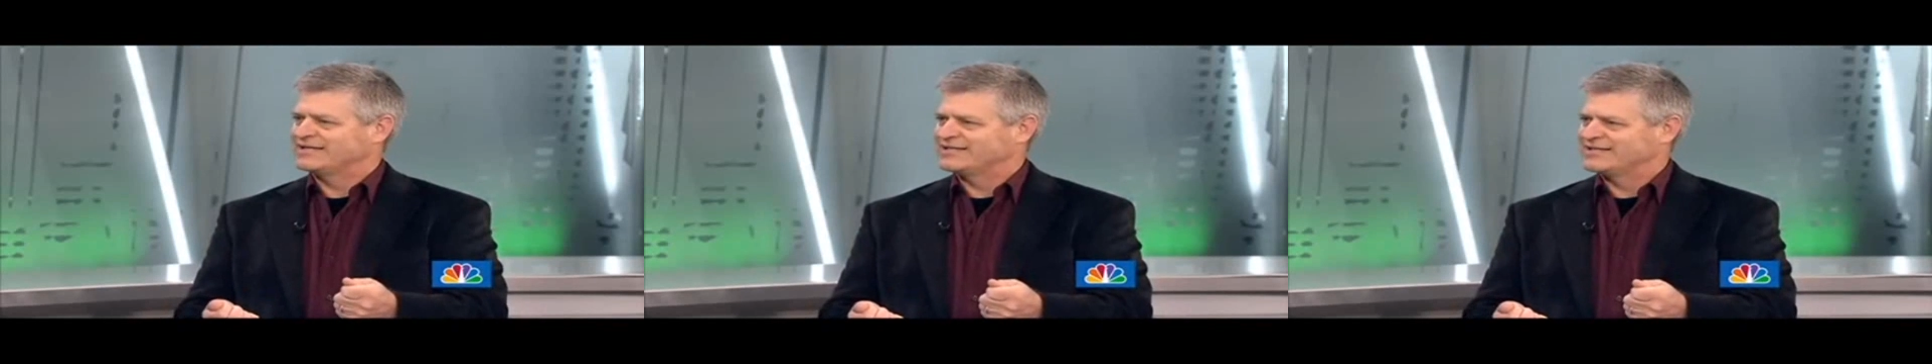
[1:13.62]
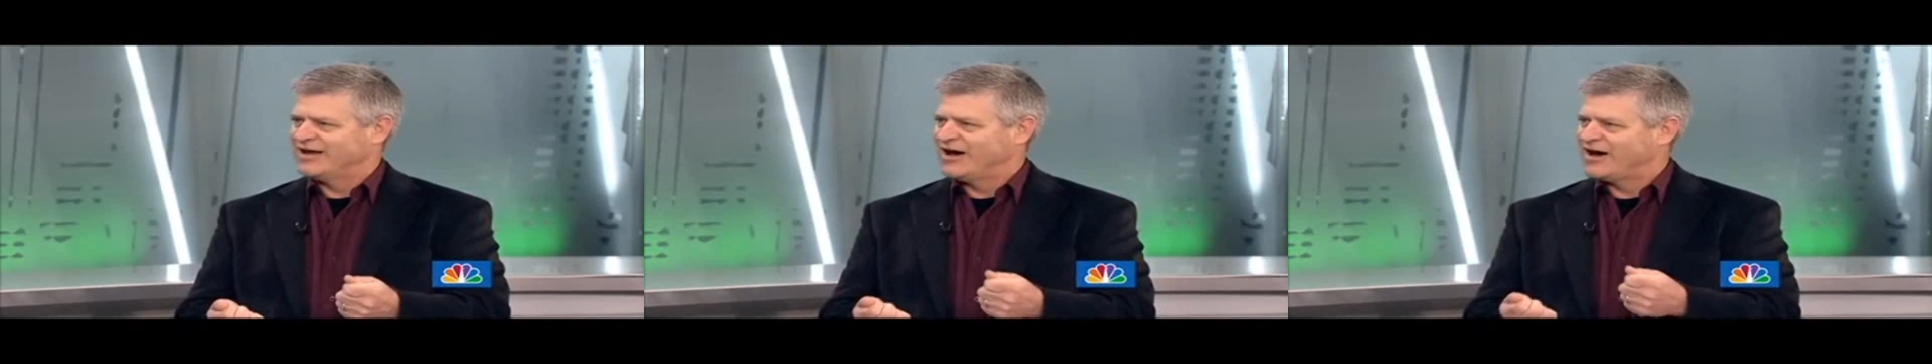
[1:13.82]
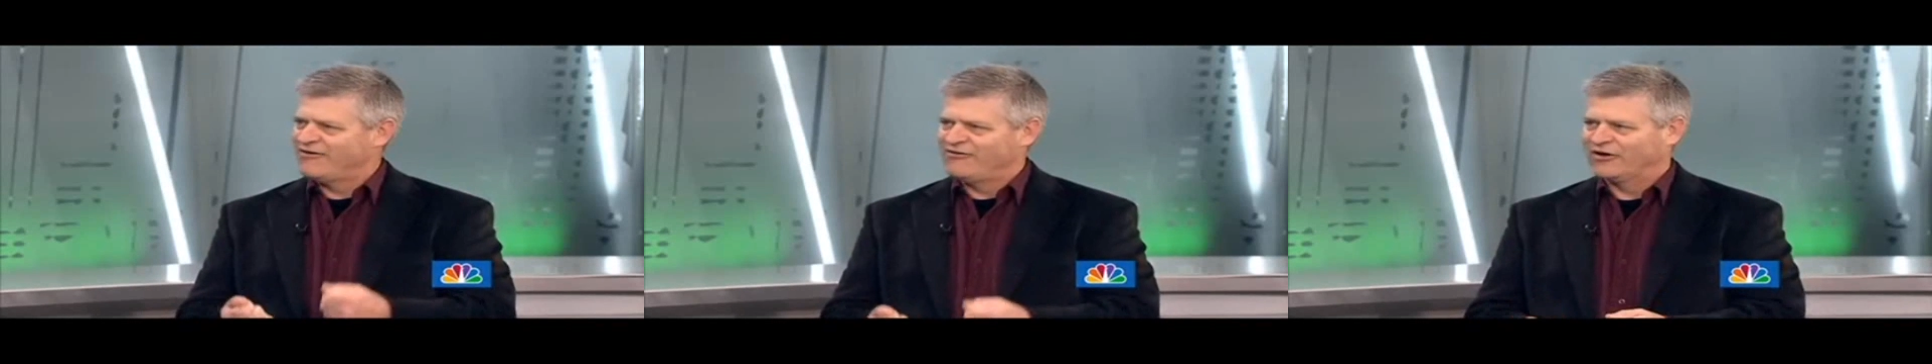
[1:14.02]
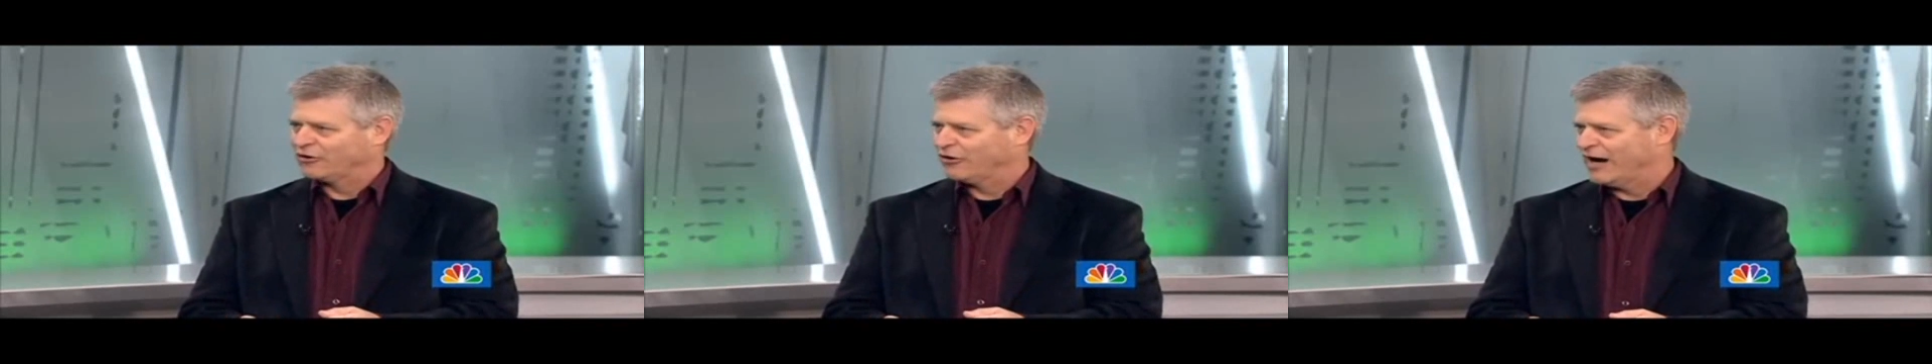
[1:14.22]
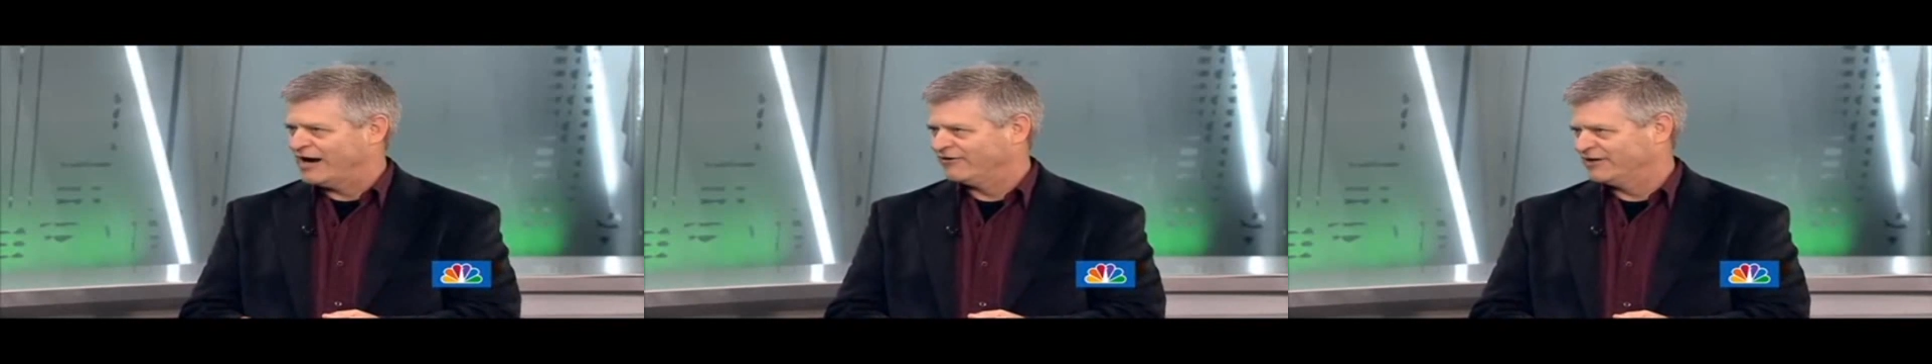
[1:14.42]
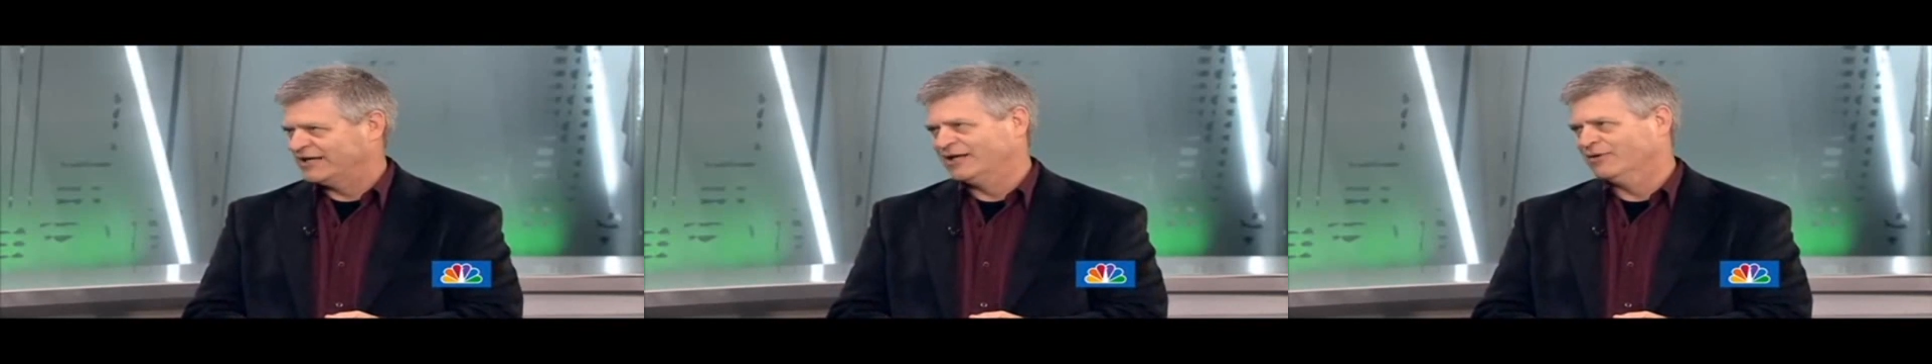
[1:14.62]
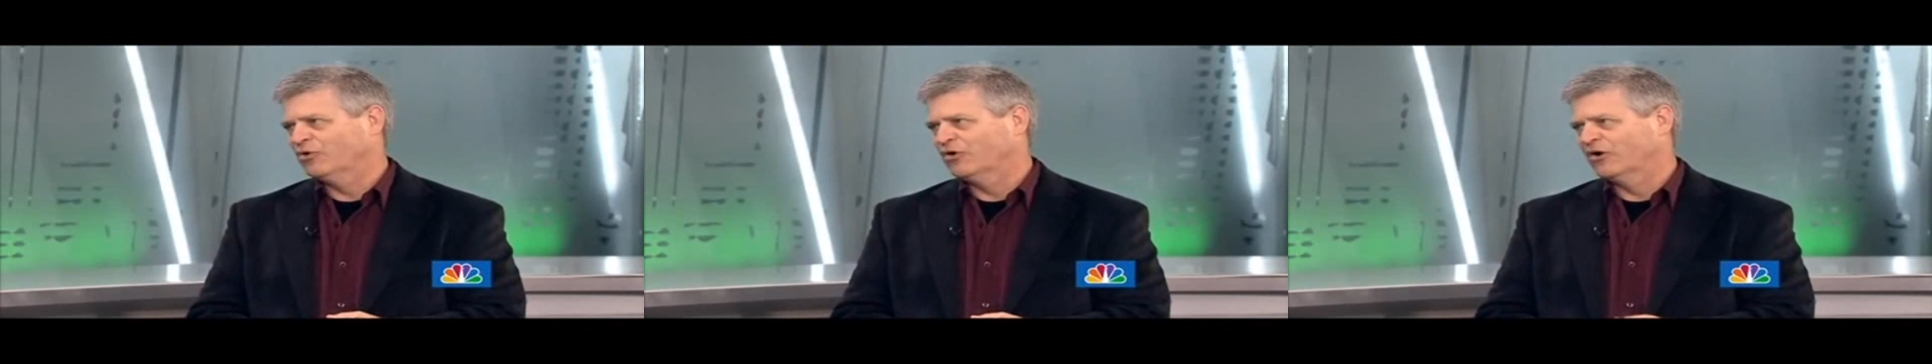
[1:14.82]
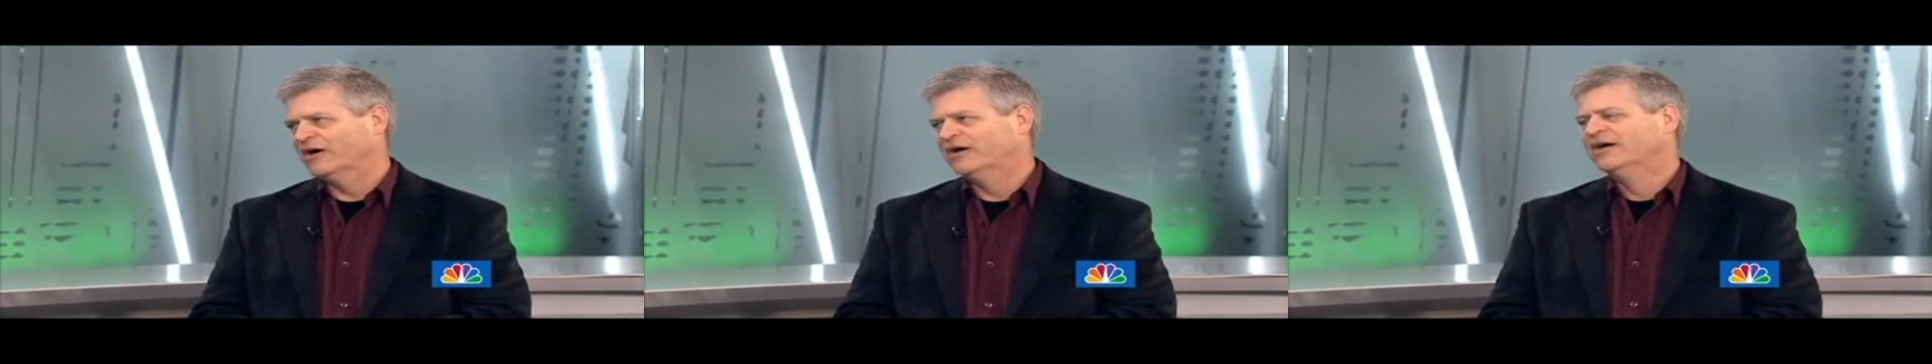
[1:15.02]
it's not on the ground
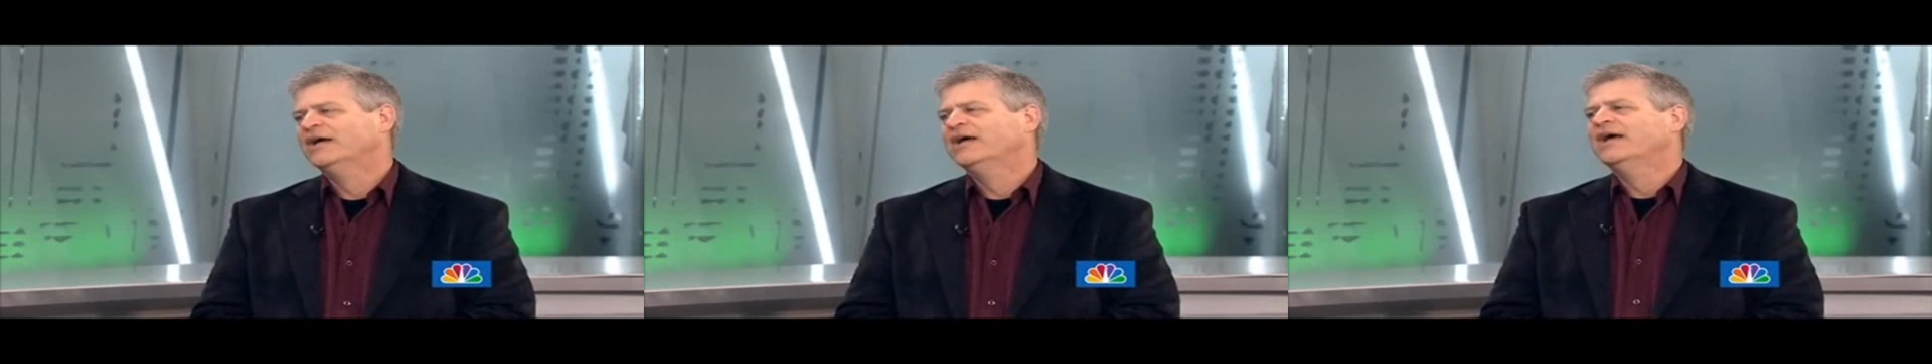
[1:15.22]
anymore,